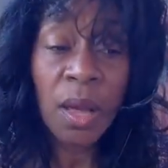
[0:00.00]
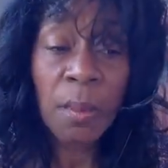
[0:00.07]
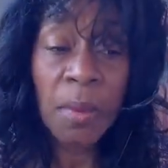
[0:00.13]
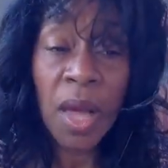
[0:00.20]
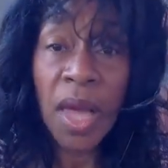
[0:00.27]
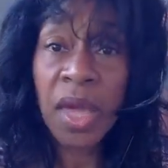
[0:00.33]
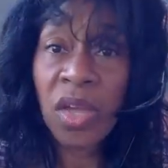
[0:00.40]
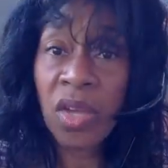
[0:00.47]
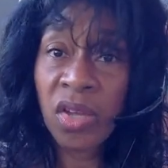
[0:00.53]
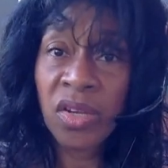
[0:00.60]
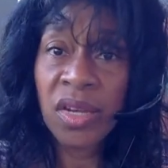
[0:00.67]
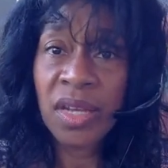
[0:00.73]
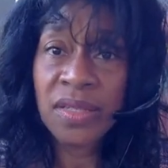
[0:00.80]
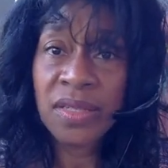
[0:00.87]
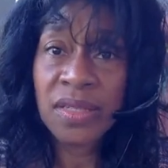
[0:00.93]
my
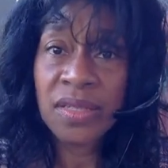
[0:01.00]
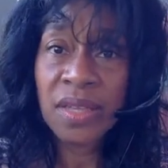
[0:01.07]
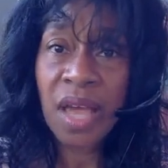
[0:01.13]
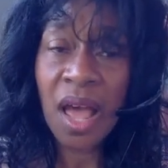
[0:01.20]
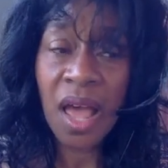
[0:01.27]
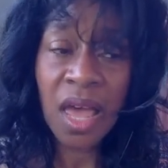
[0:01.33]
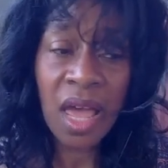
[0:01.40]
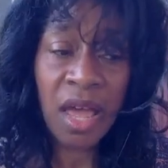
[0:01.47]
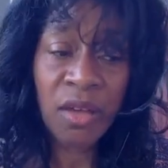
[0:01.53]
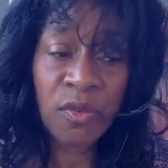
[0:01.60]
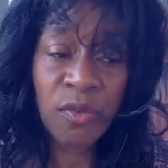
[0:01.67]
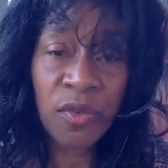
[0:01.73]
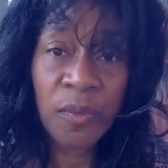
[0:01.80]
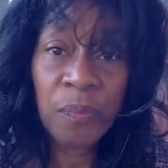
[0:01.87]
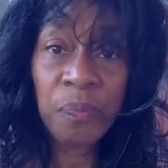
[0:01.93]
goodness, I
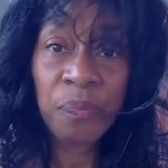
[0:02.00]
have